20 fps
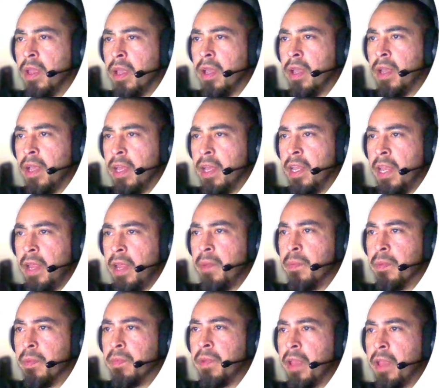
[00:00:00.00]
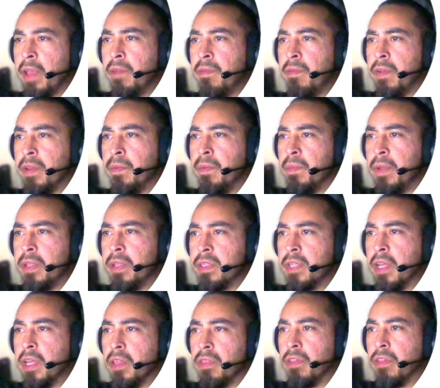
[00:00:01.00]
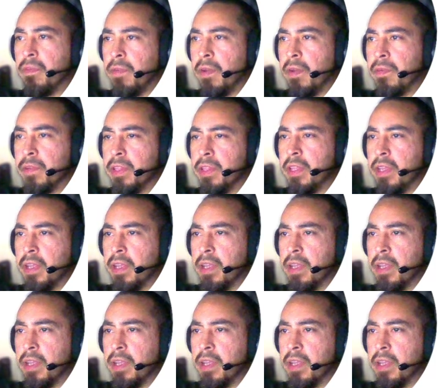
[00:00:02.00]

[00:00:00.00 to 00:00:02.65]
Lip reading: And Abram gave him a tenth of everything.